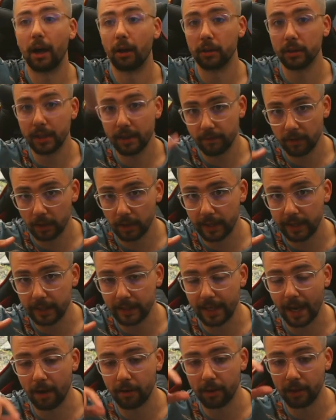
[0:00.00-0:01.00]
I'll leave a
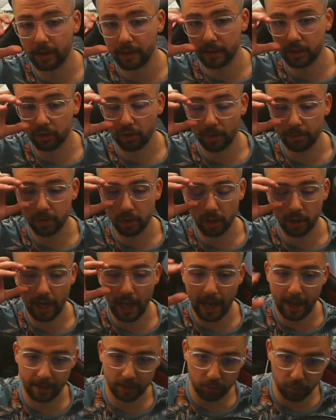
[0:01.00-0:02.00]
link down in the description
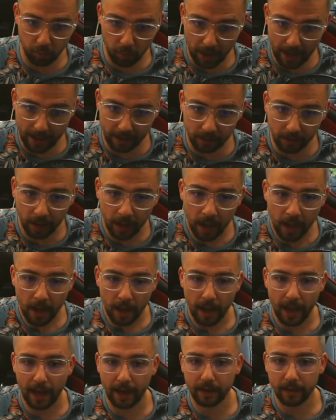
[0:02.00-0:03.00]
as well.
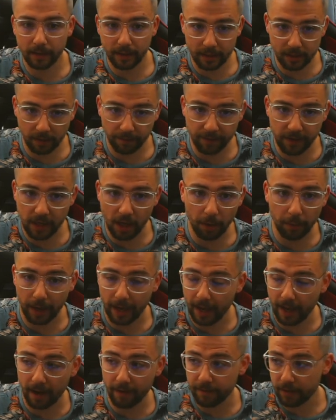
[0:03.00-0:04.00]
And there's a video
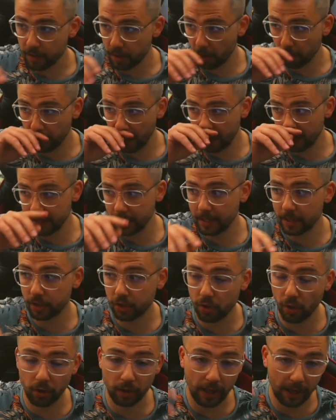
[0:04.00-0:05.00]
here if you don't know how to
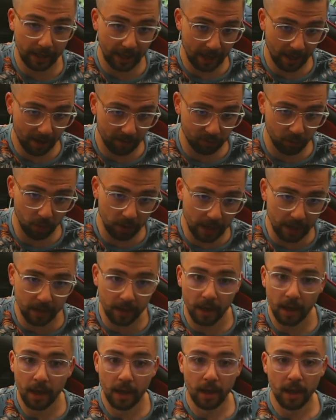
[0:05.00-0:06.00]
install it and get it
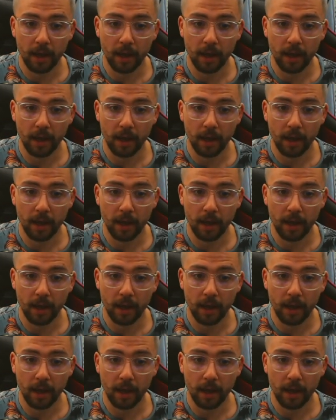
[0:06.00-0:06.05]
running.